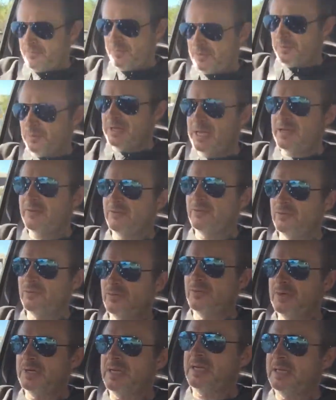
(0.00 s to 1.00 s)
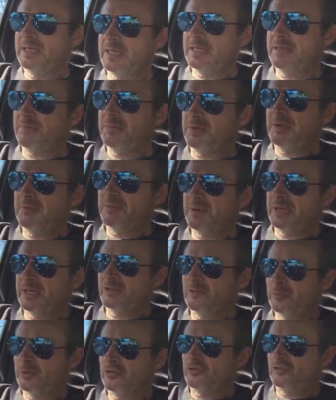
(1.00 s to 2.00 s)
and we haven't really been paying as
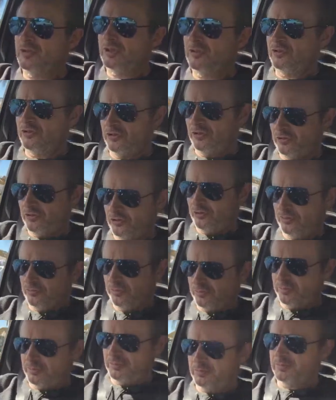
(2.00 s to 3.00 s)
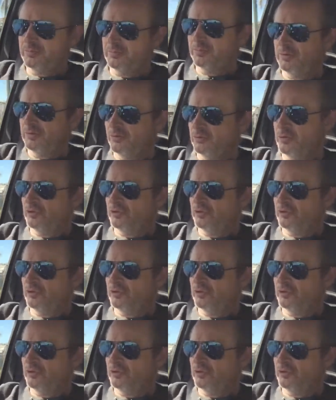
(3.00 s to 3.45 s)
much attention as we